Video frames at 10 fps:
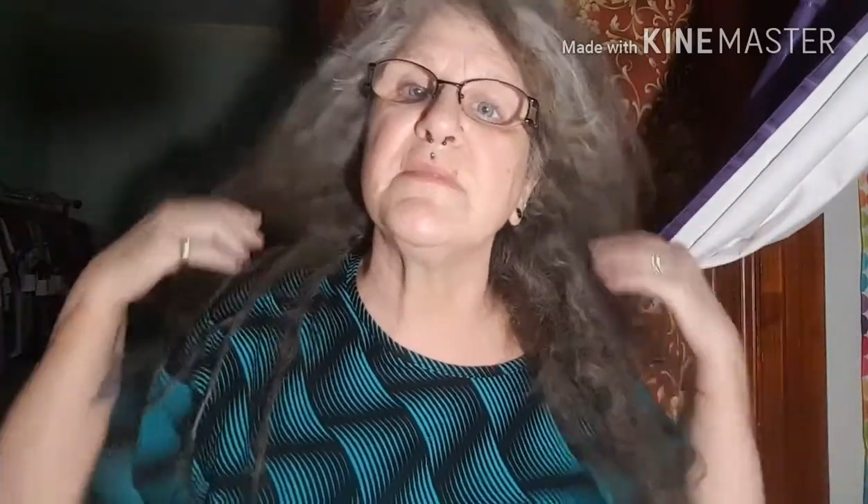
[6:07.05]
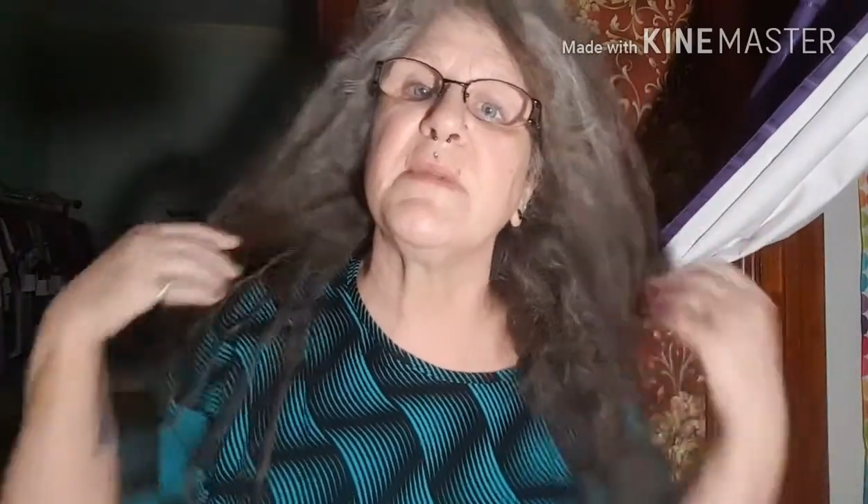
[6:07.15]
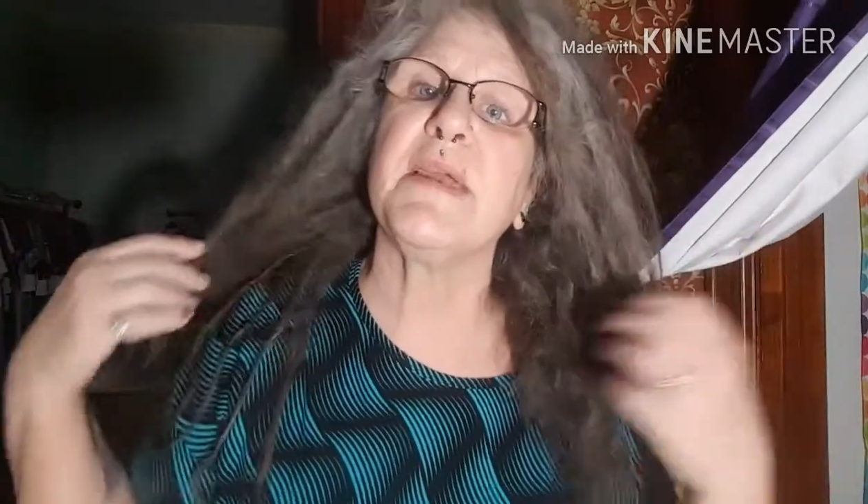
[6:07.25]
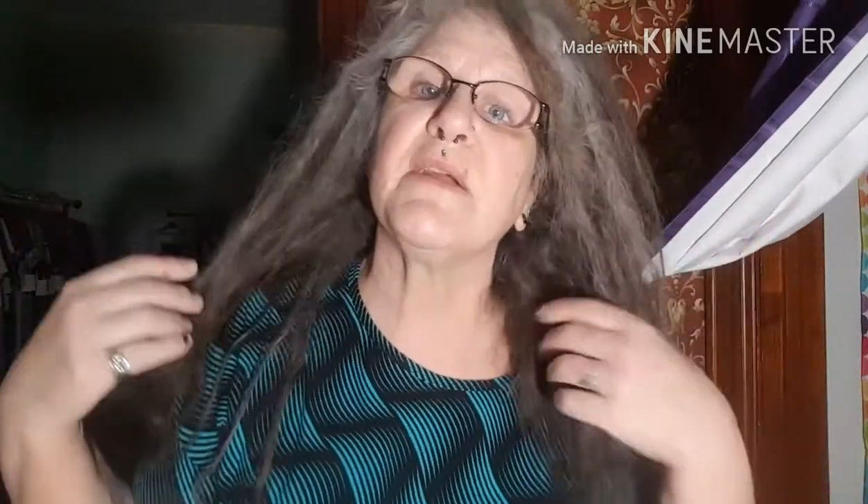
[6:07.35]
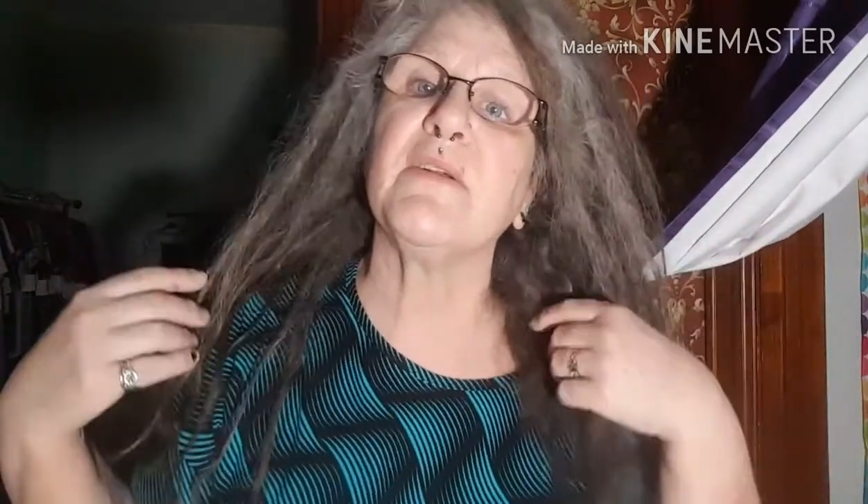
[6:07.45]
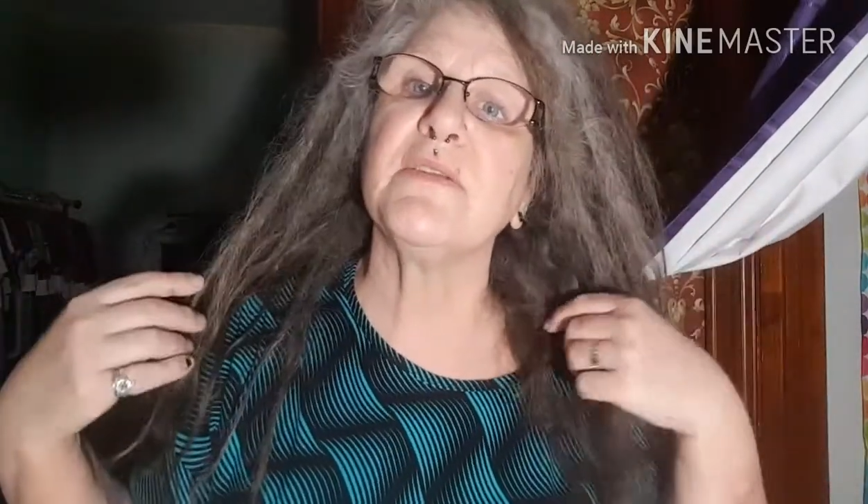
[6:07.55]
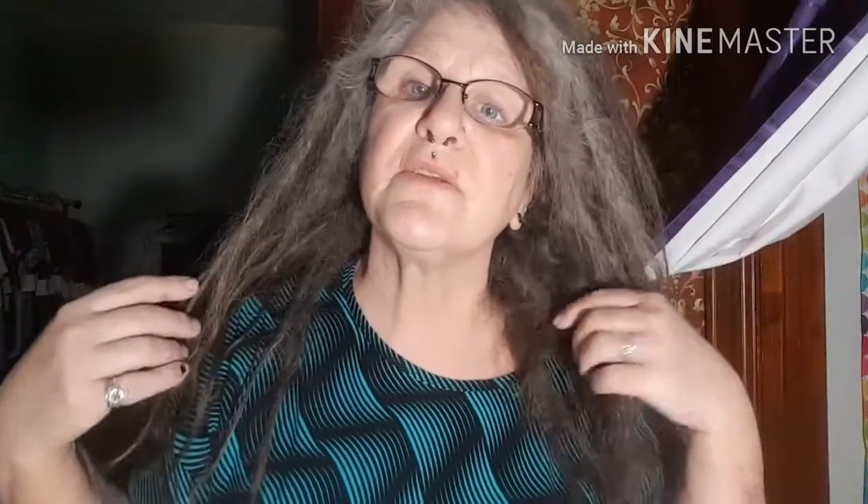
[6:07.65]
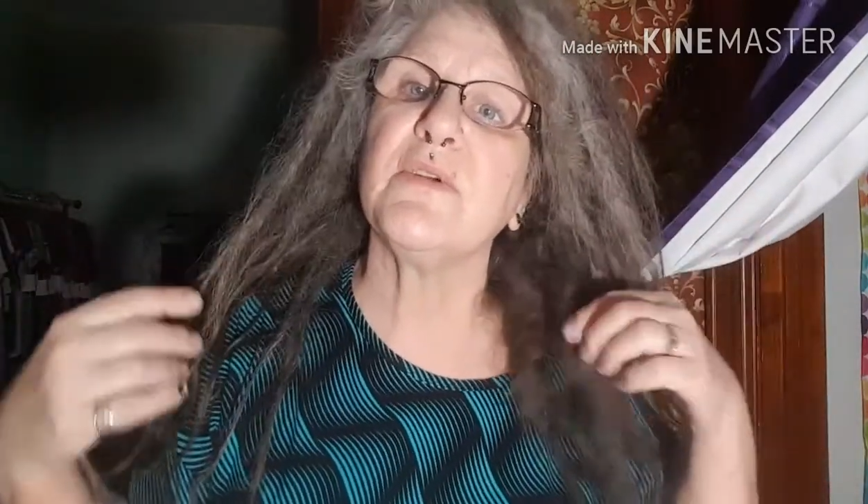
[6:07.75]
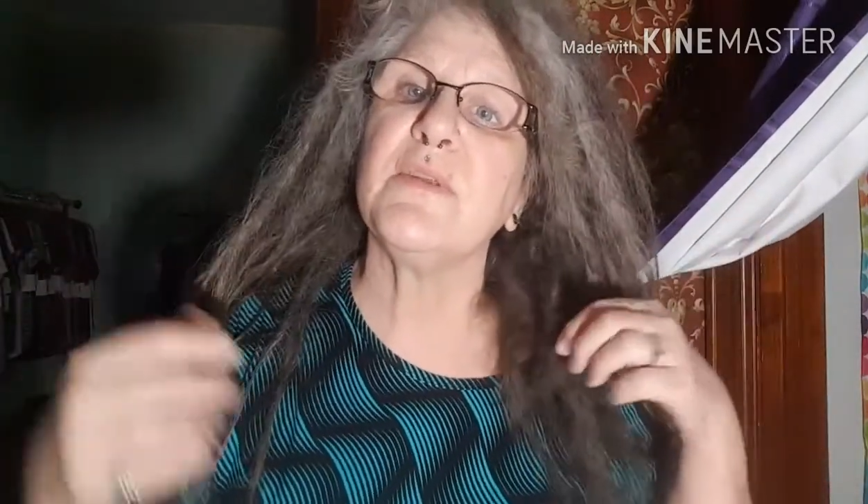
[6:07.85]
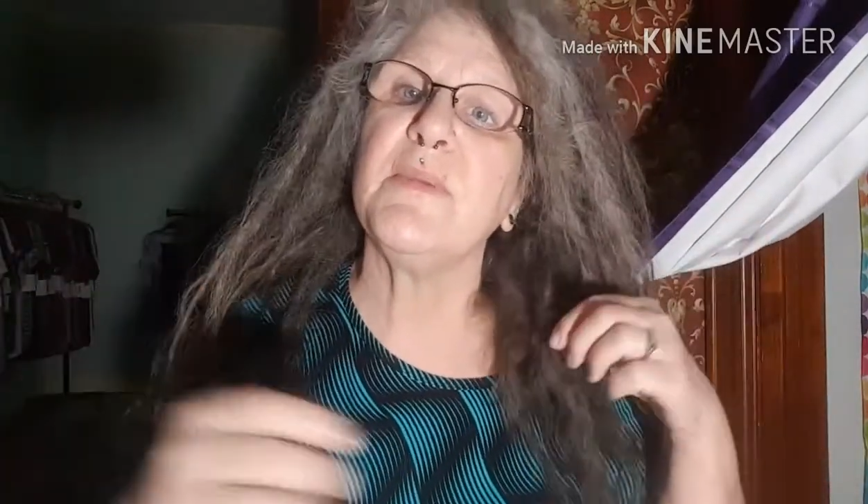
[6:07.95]
my hair is
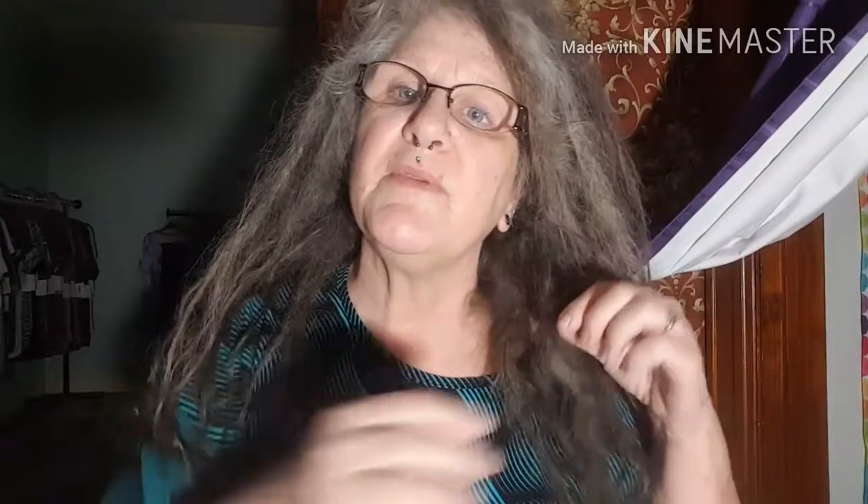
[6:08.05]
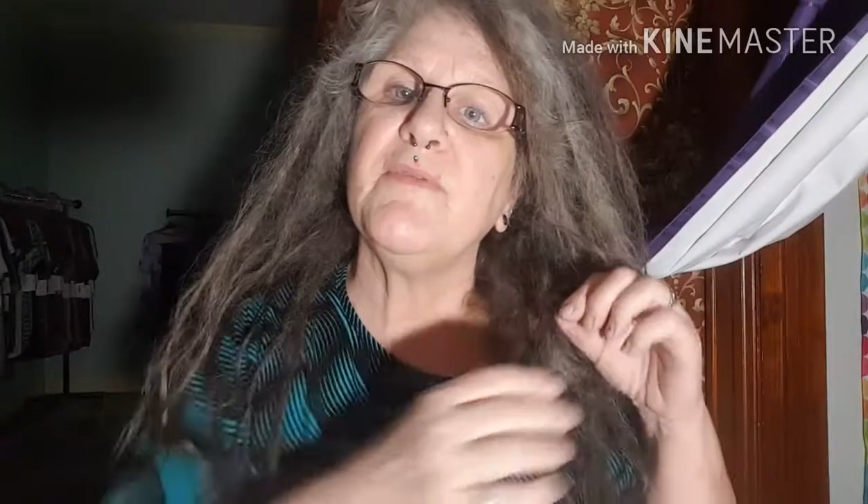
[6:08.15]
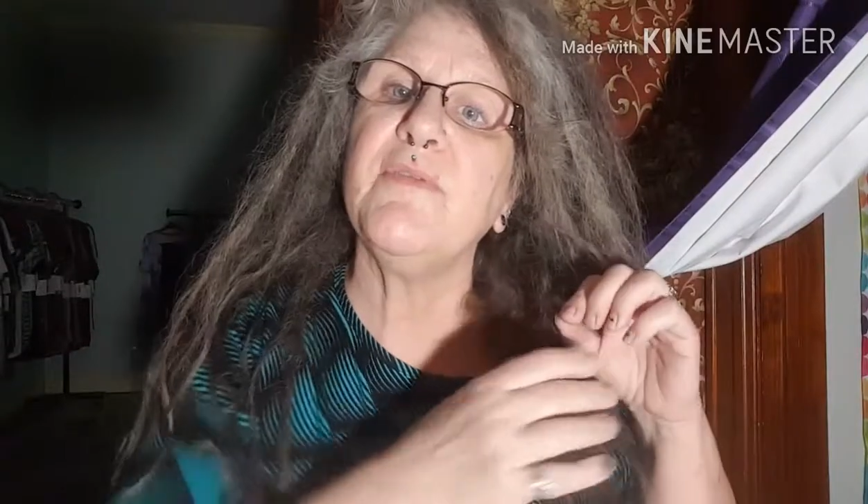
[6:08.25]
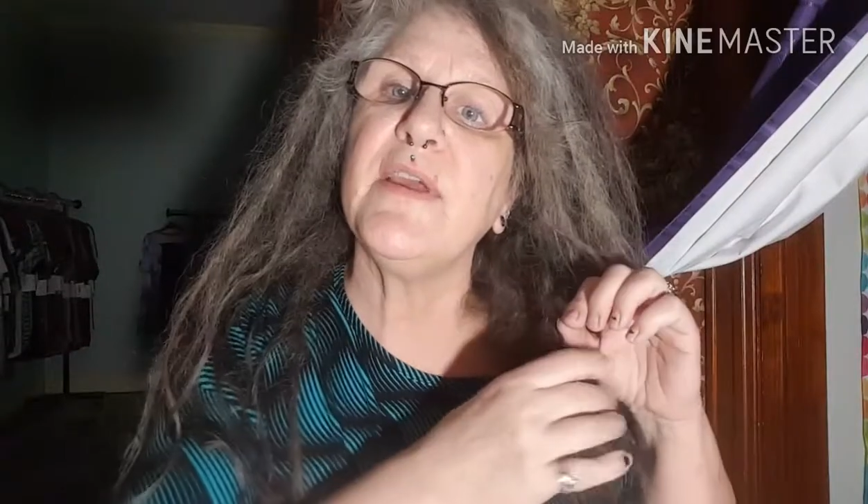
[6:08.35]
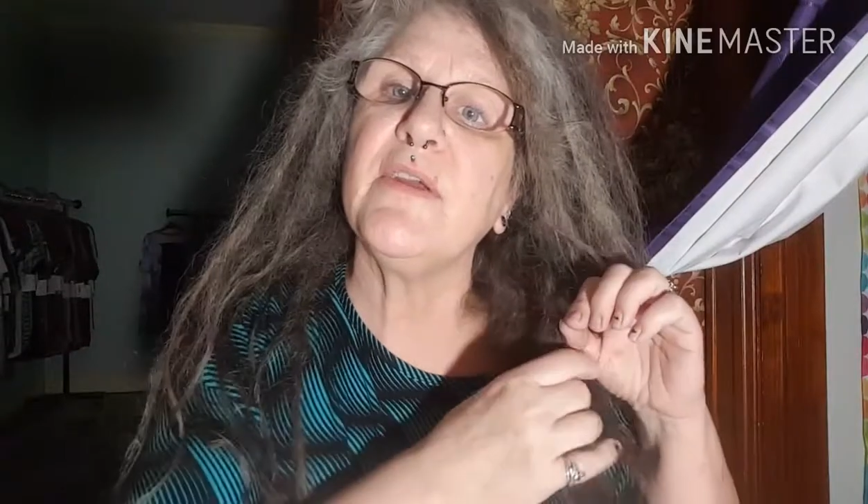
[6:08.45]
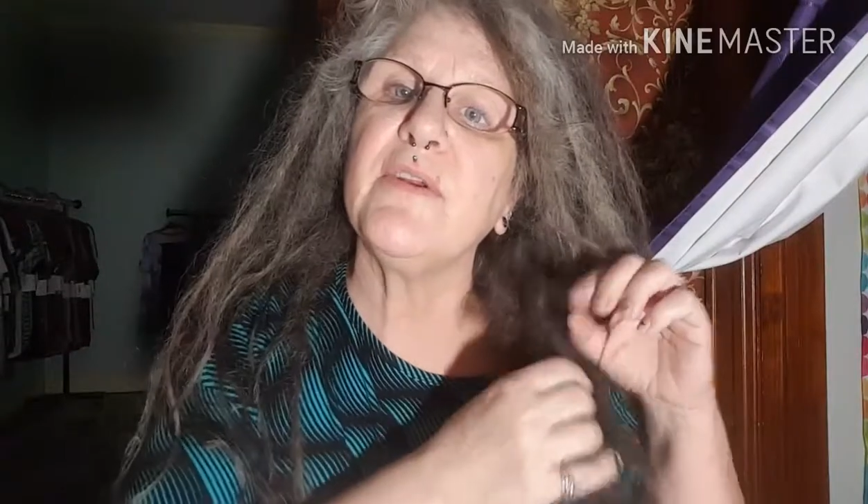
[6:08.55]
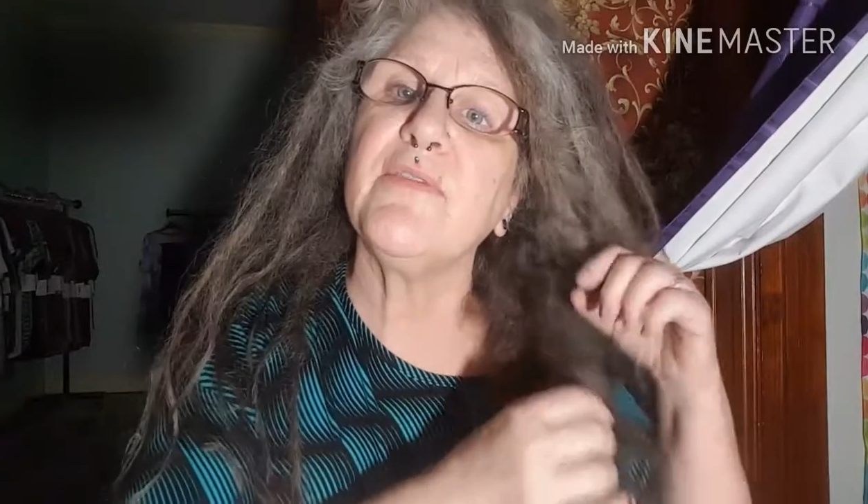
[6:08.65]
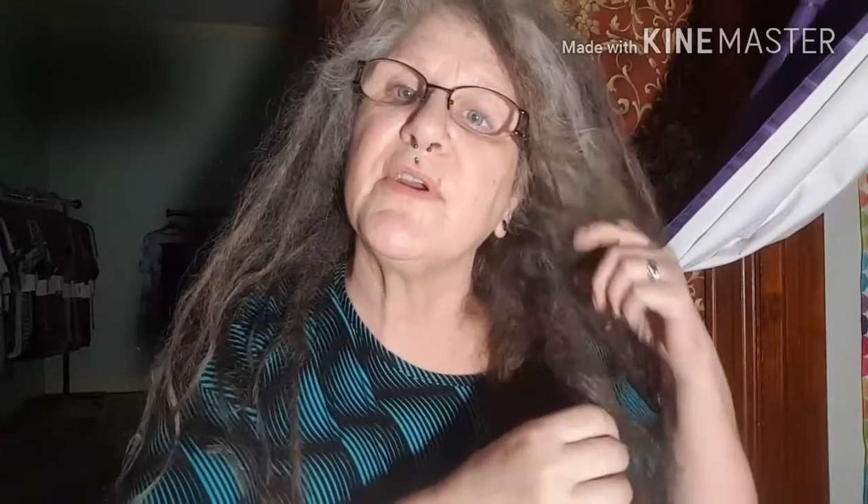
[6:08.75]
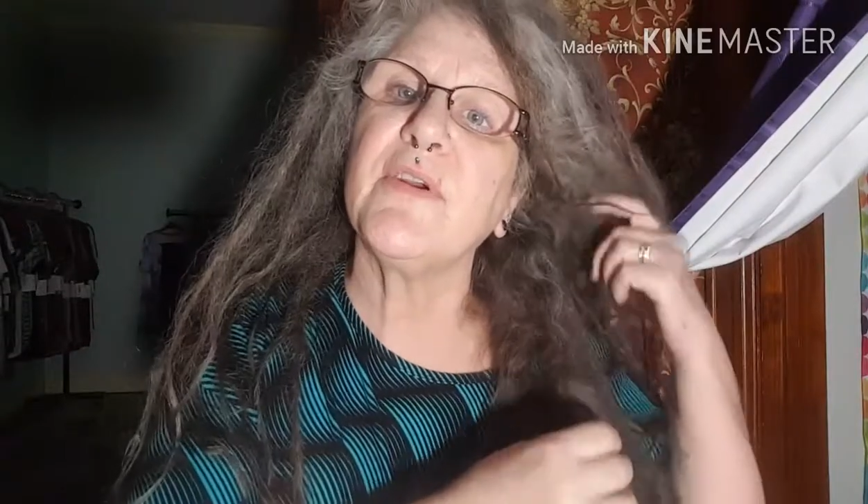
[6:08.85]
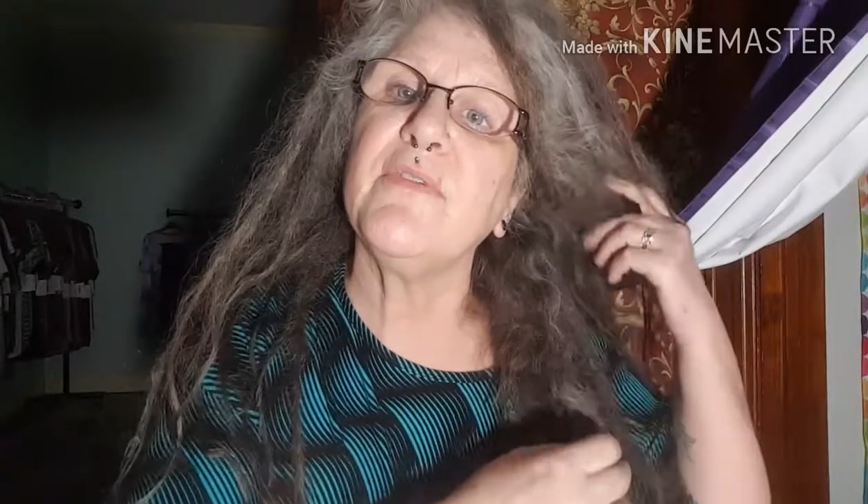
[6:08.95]
going to be very,
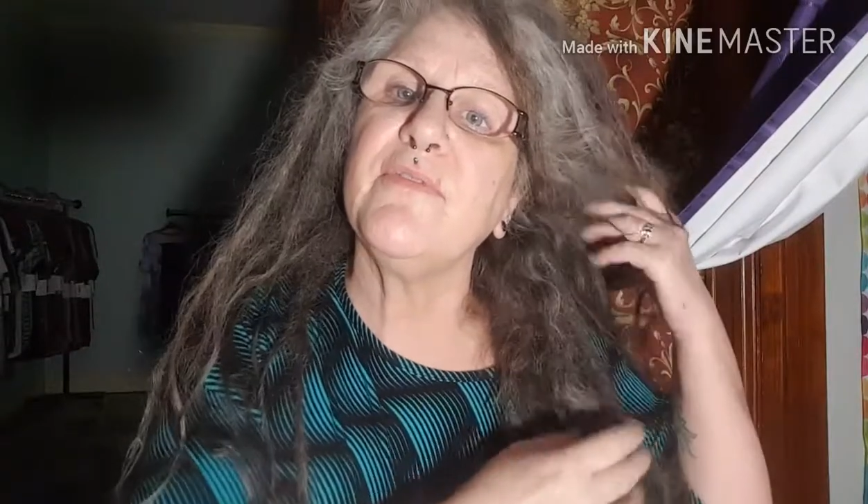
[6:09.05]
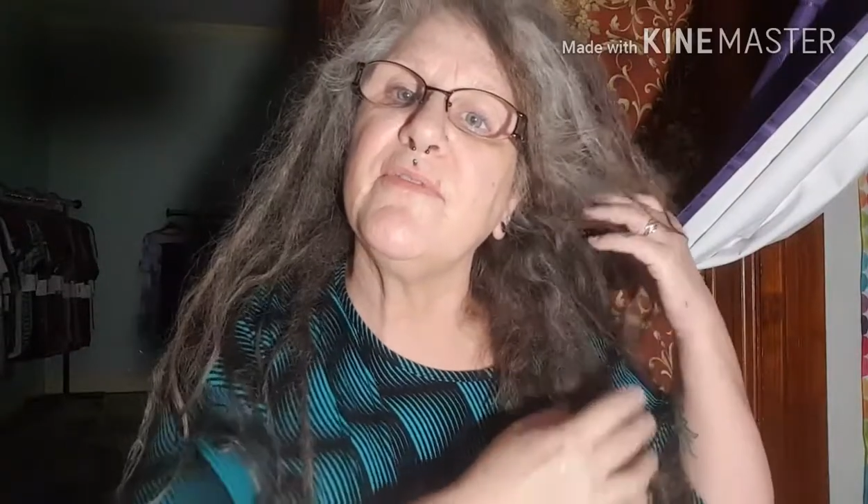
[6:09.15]
very,